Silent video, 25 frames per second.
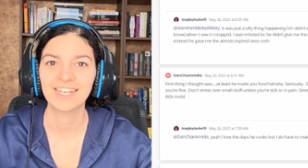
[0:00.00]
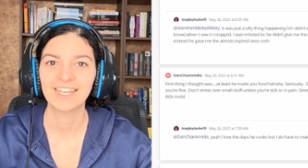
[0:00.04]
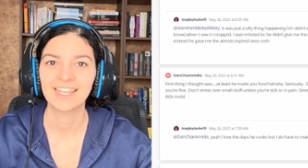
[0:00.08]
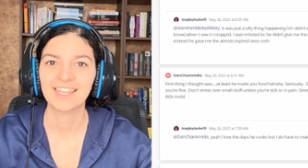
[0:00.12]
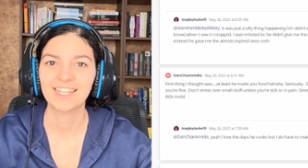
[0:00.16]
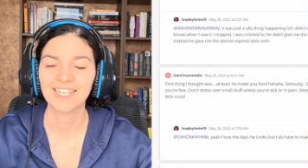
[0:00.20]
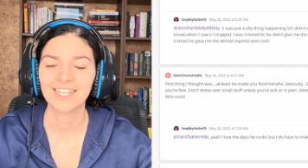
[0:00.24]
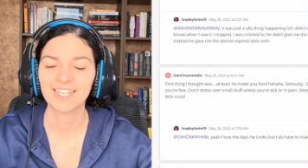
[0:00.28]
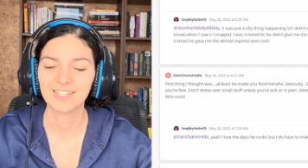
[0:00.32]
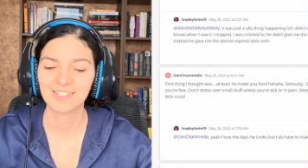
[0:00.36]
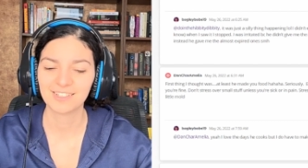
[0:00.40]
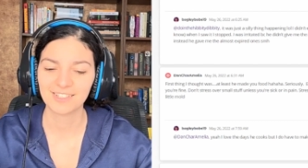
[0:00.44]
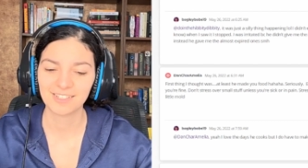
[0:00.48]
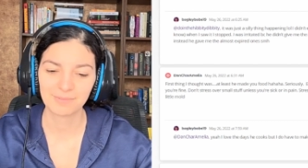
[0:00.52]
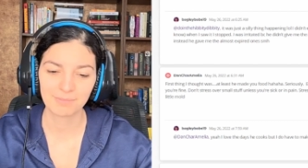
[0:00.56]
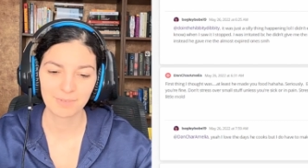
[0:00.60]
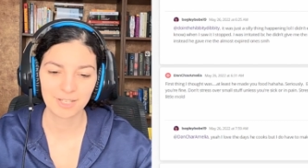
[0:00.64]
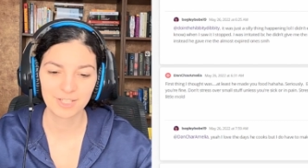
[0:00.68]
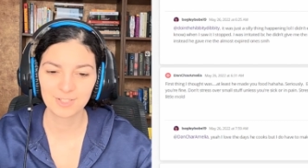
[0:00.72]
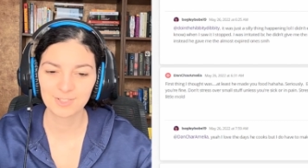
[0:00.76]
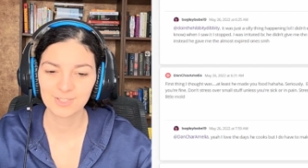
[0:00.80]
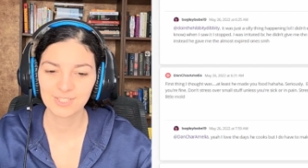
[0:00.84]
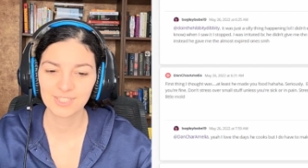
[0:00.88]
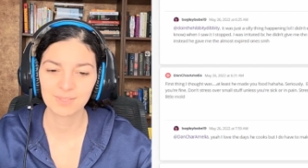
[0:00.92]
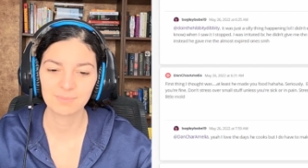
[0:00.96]
that he
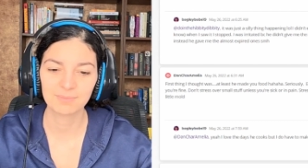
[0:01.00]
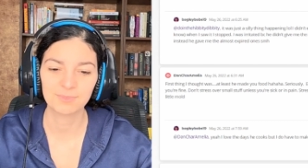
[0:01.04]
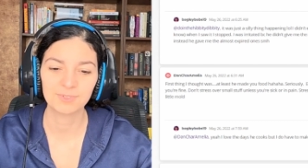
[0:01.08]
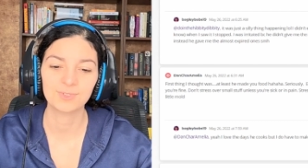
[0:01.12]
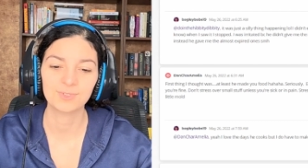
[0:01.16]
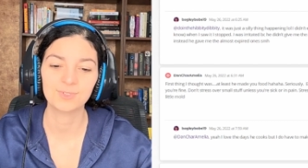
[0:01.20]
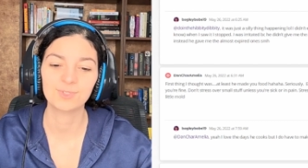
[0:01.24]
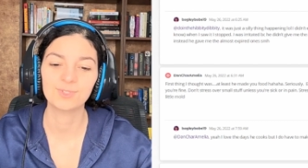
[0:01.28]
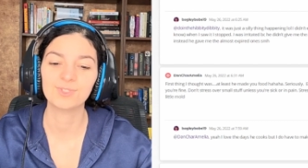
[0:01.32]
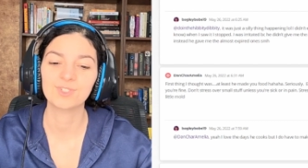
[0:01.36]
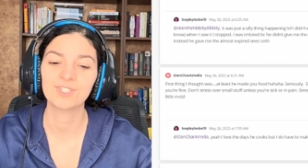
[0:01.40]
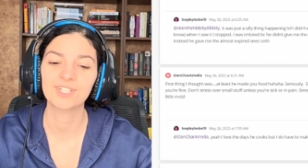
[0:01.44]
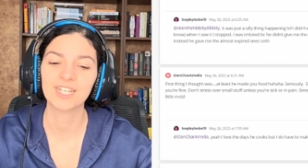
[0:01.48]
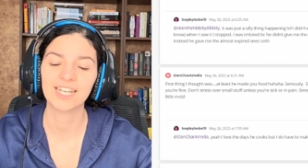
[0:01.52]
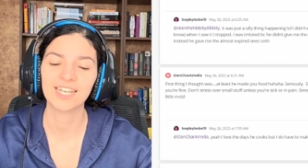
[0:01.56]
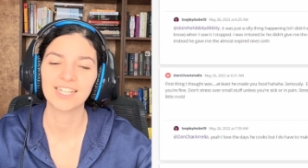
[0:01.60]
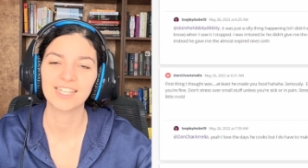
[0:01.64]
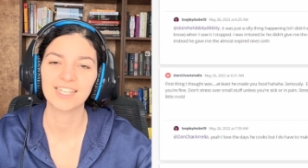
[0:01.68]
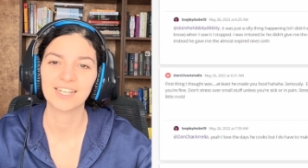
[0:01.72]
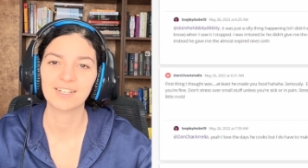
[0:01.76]
made you some food and